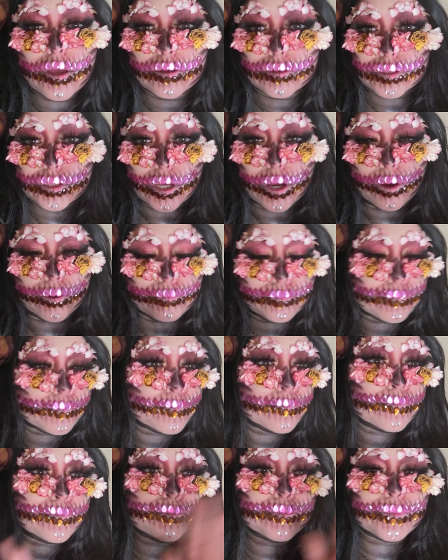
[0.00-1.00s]
So,
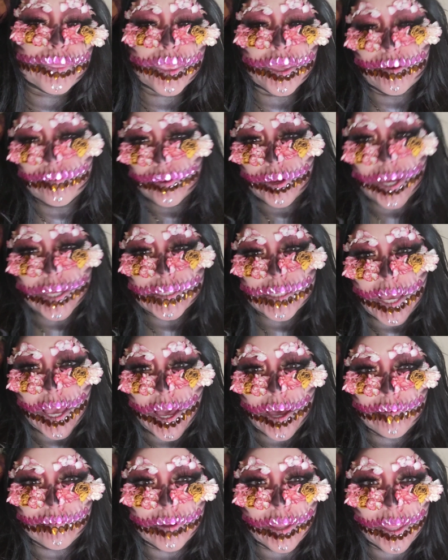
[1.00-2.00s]
if you guys
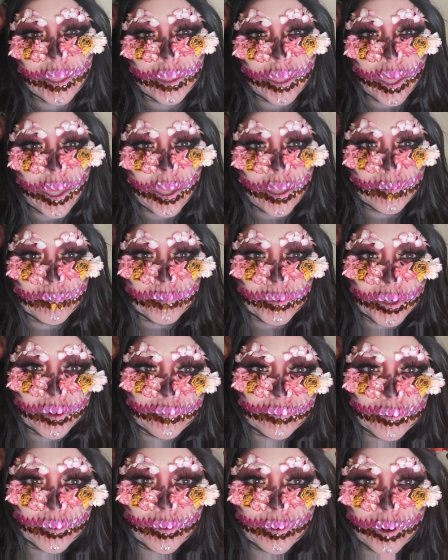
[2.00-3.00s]
have like a
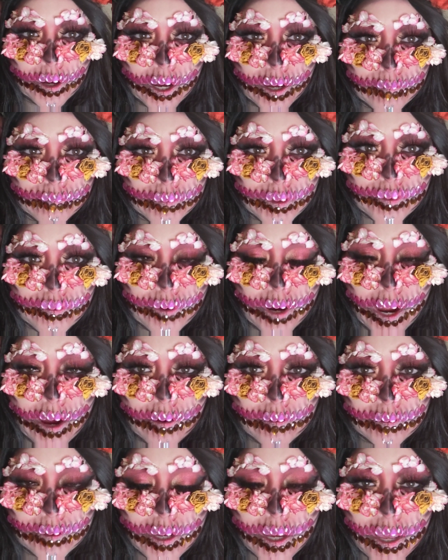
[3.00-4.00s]
beautiful
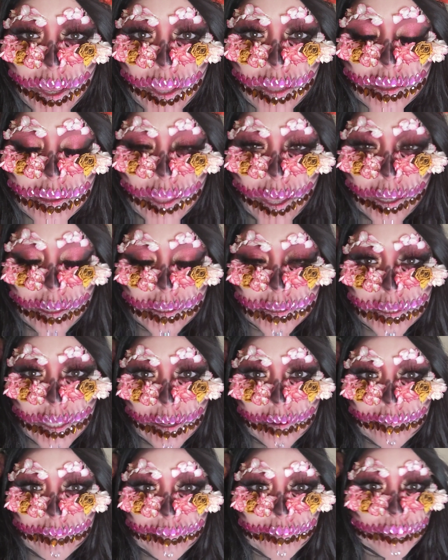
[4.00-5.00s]
crown that is
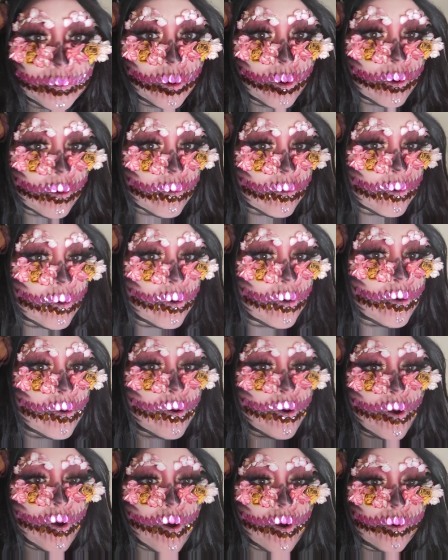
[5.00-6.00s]
like
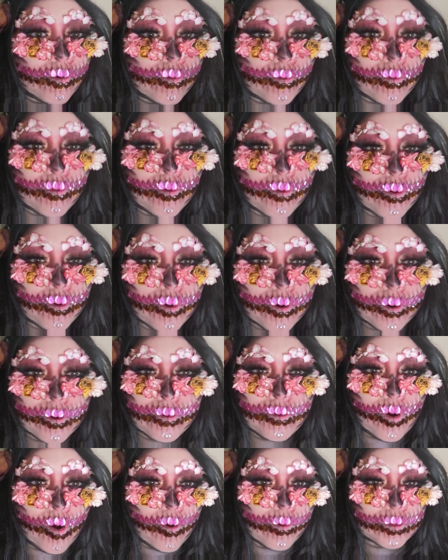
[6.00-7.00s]
floral or
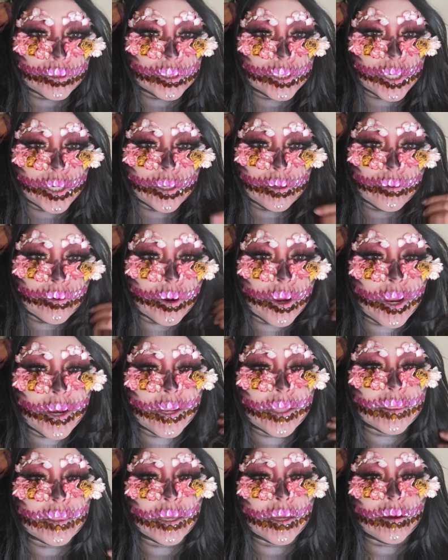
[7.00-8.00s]
golden or
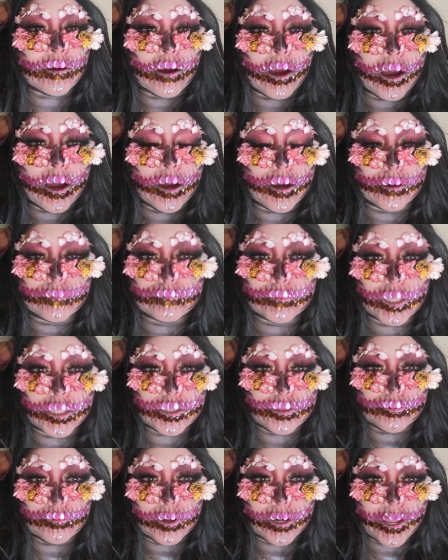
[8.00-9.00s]
anything
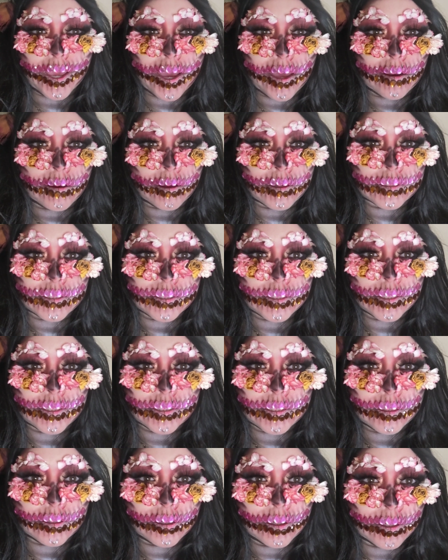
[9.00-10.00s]
that you want to add on to
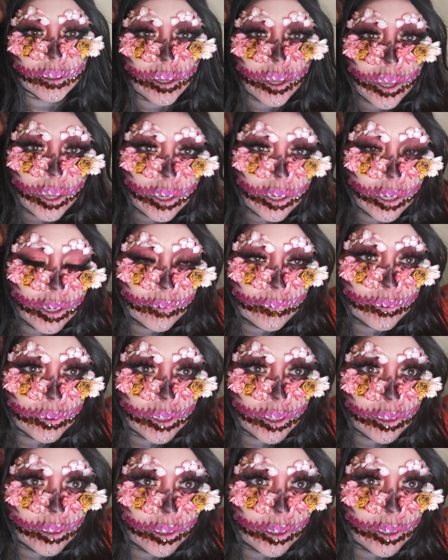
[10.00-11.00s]
this look, it
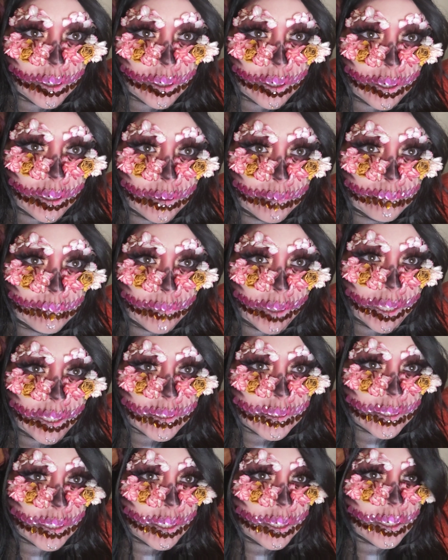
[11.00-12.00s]
would look
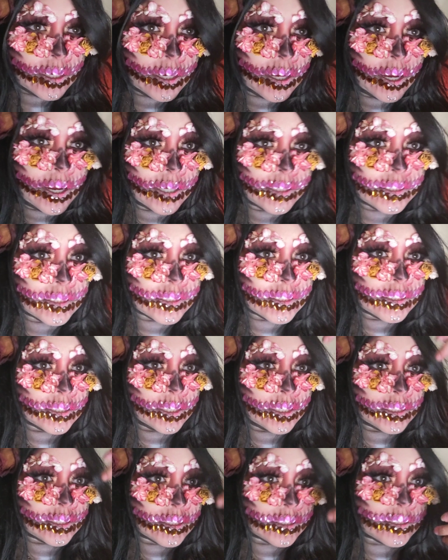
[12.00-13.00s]
amazing. I just
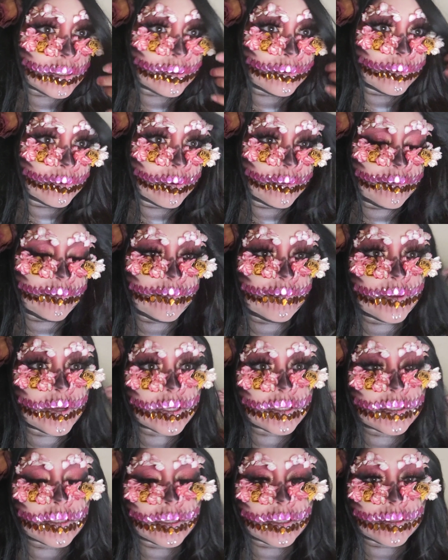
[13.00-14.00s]
need to
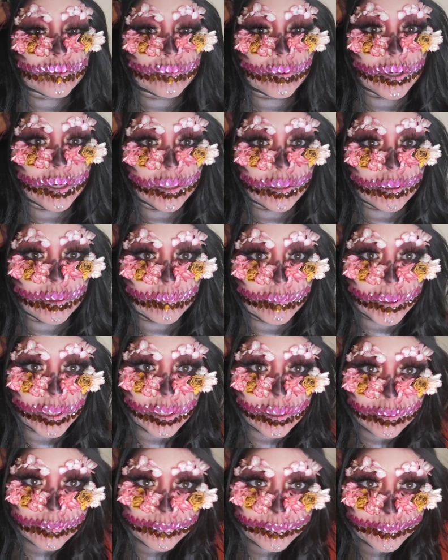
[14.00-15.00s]
fix this wig a little
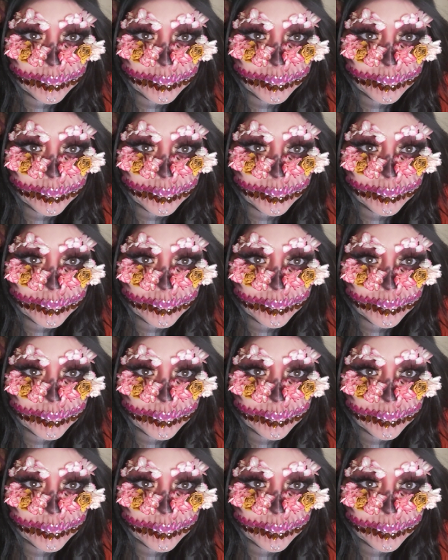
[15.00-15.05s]
bit.